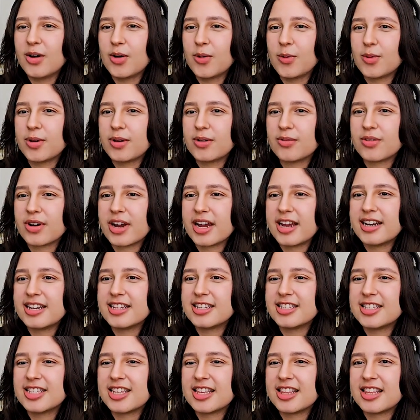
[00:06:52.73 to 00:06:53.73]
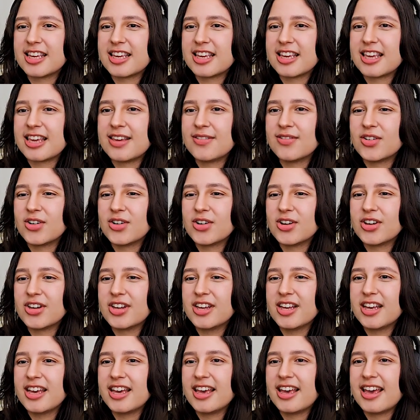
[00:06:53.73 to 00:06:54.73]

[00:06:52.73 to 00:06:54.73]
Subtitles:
We ran into the evil